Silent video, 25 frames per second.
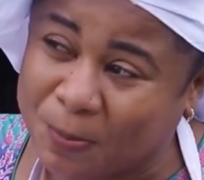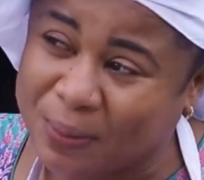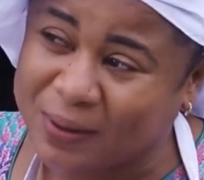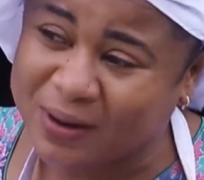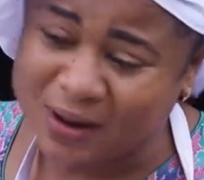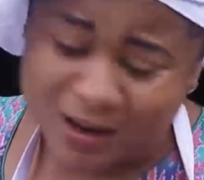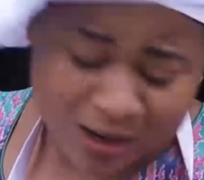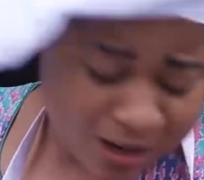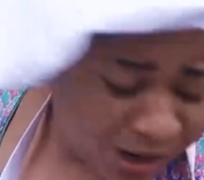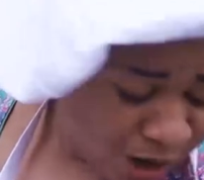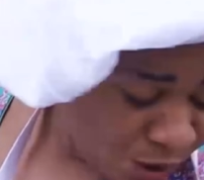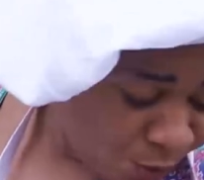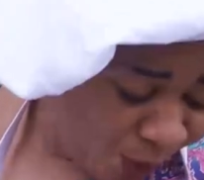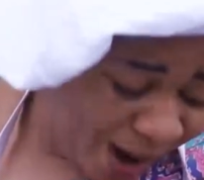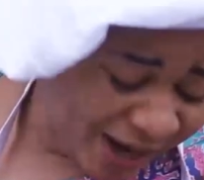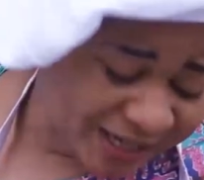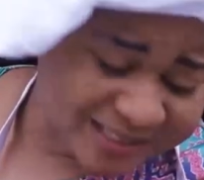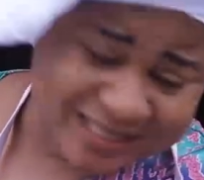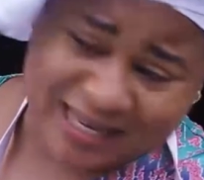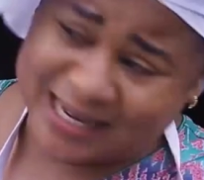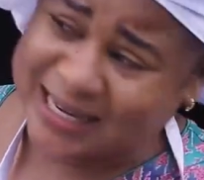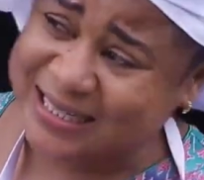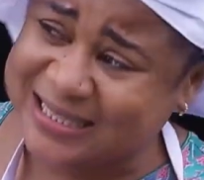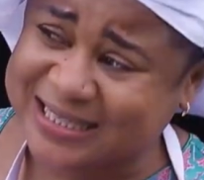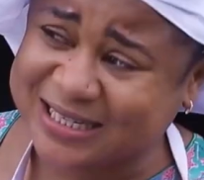chop.
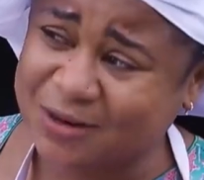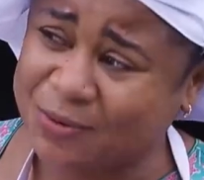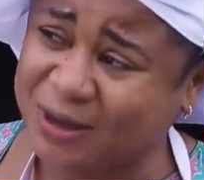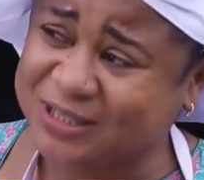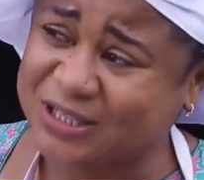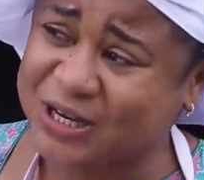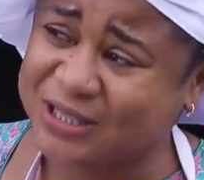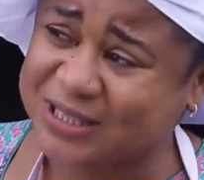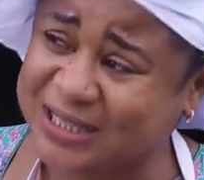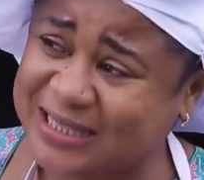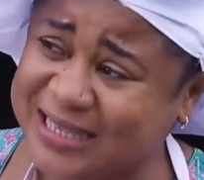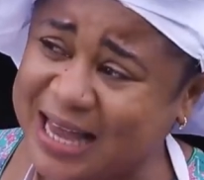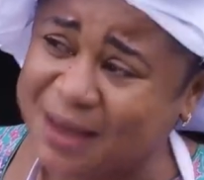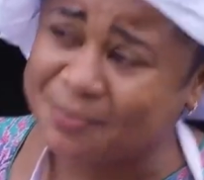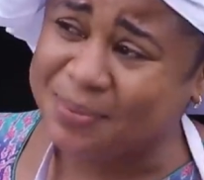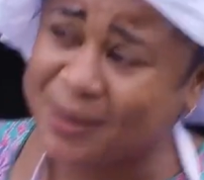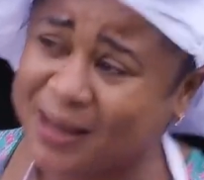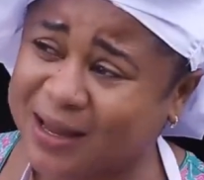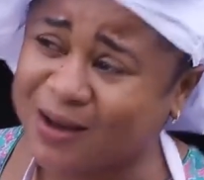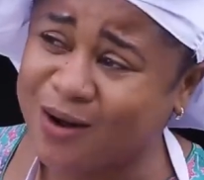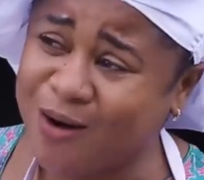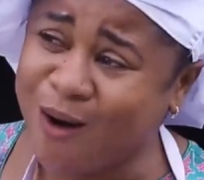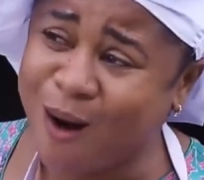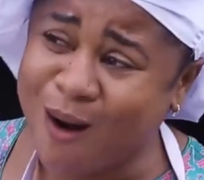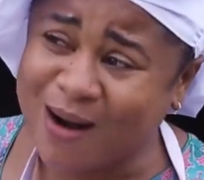When you see this thing, what it is,
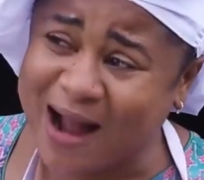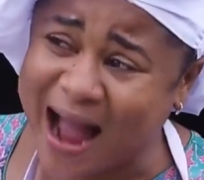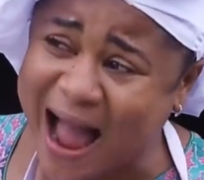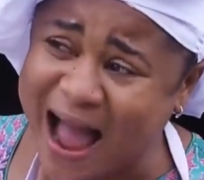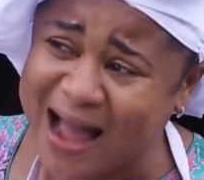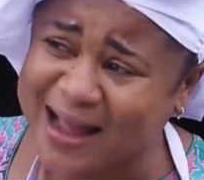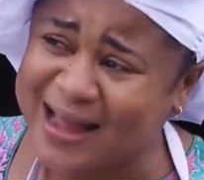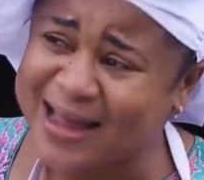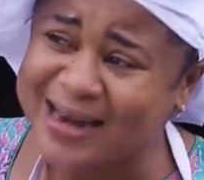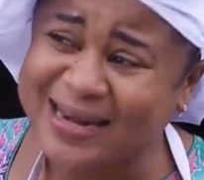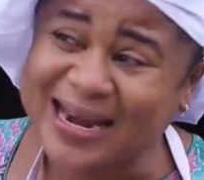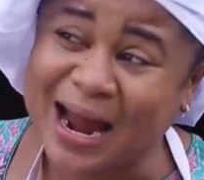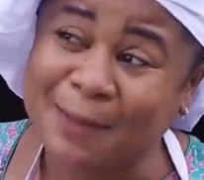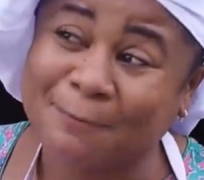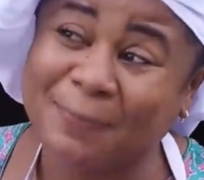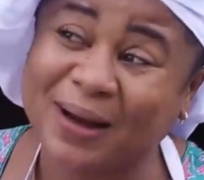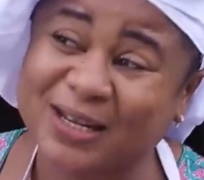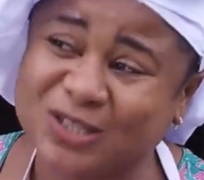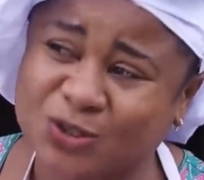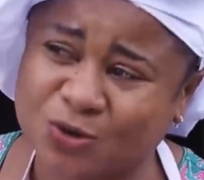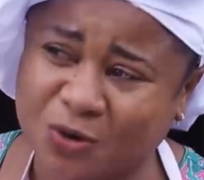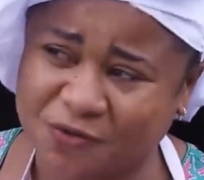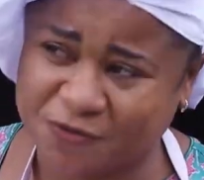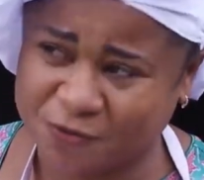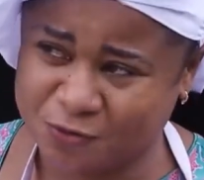Abi? Oga, now
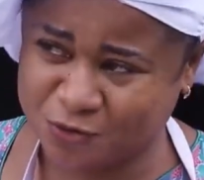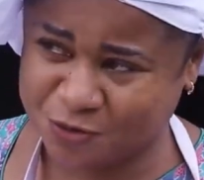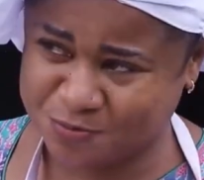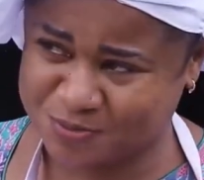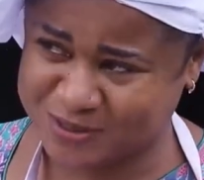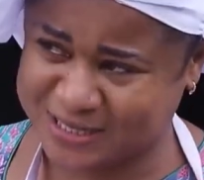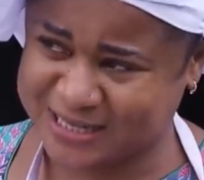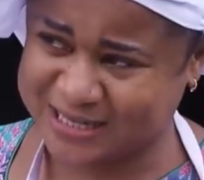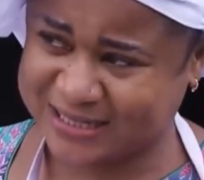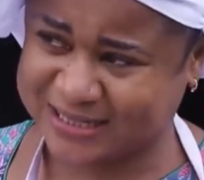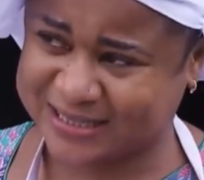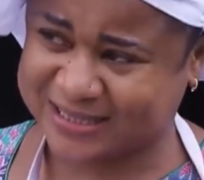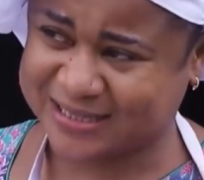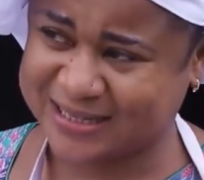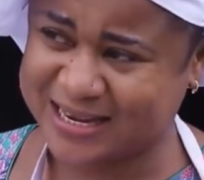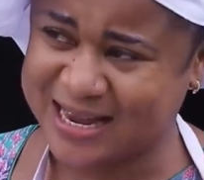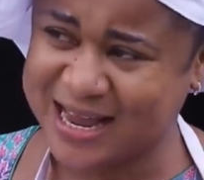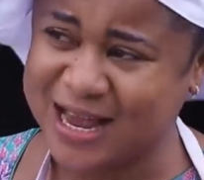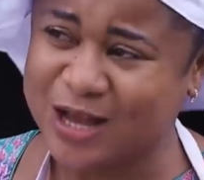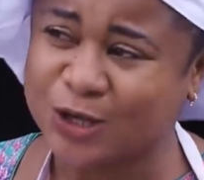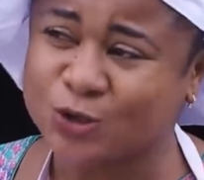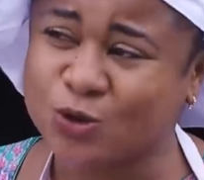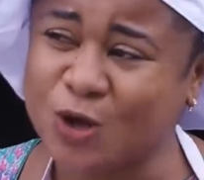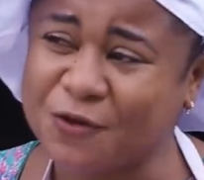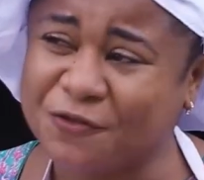pastor food be
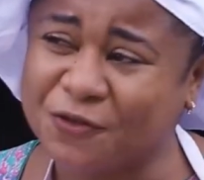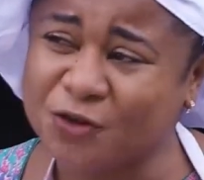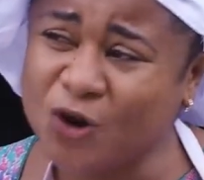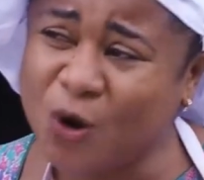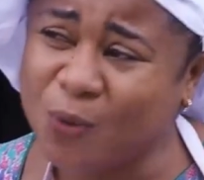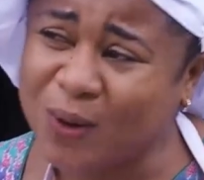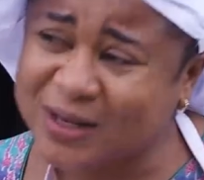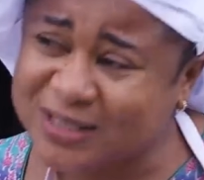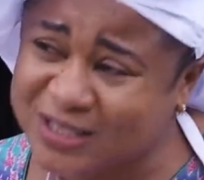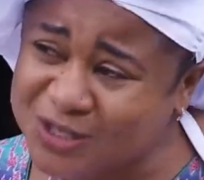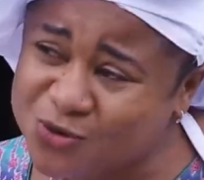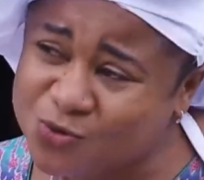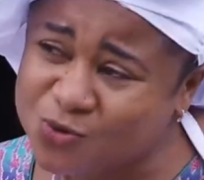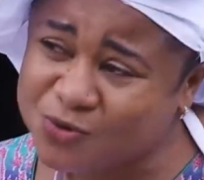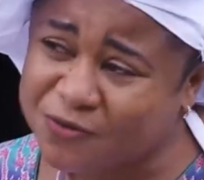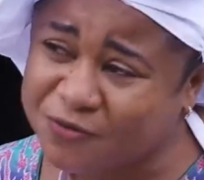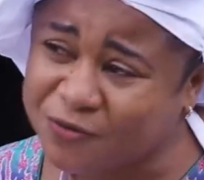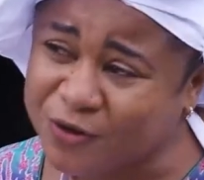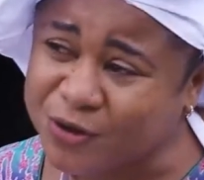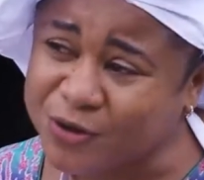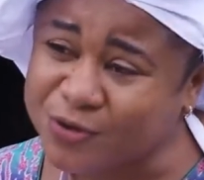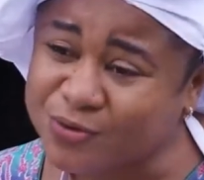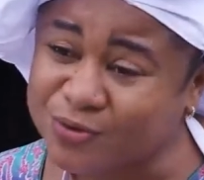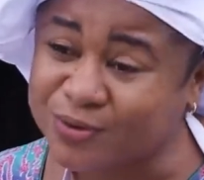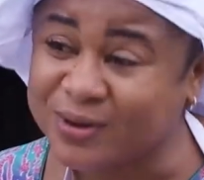this. So if you know what is
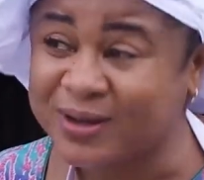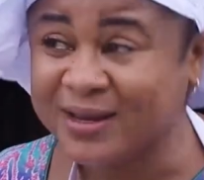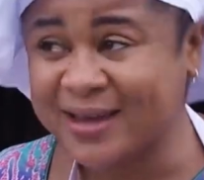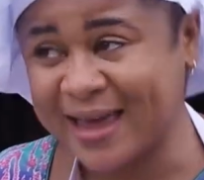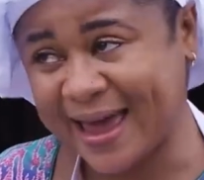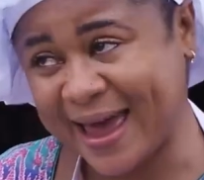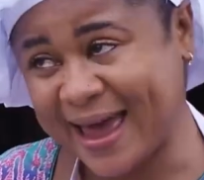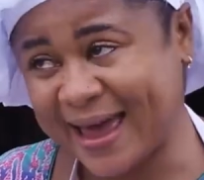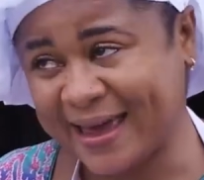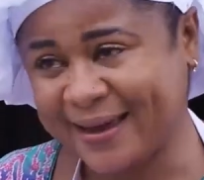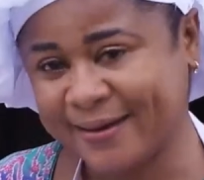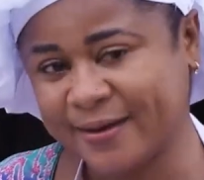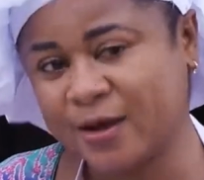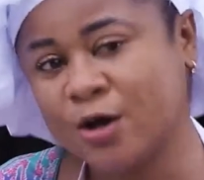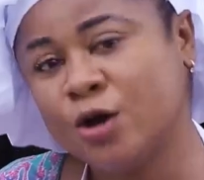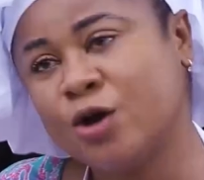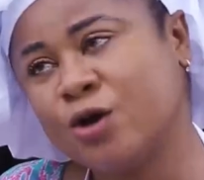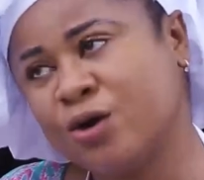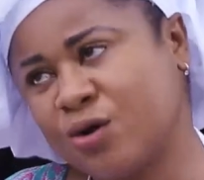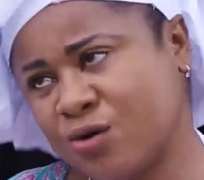good for you, eh?